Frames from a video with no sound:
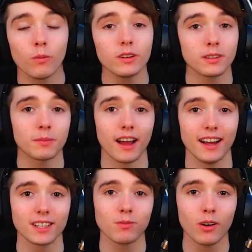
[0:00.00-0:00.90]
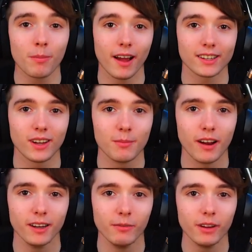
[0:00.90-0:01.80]
What's up guys, welcome back to a
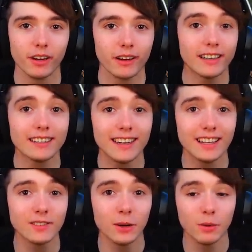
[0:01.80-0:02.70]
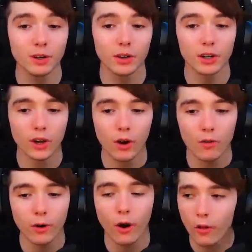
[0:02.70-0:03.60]
brand new video here and in today's video we're going to go
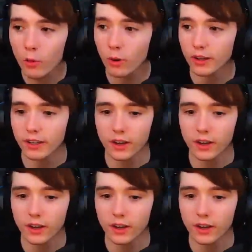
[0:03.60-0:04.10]
over all the working